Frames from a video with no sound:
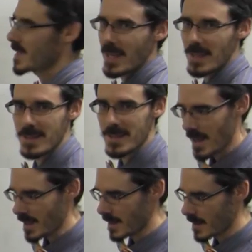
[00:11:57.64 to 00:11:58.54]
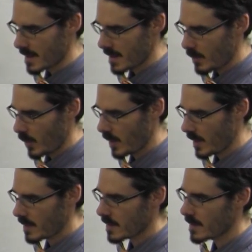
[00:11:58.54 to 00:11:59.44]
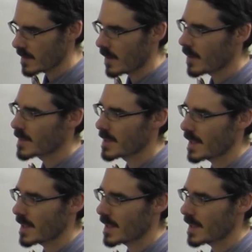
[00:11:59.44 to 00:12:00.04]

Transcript: seconds that is. 0.2 times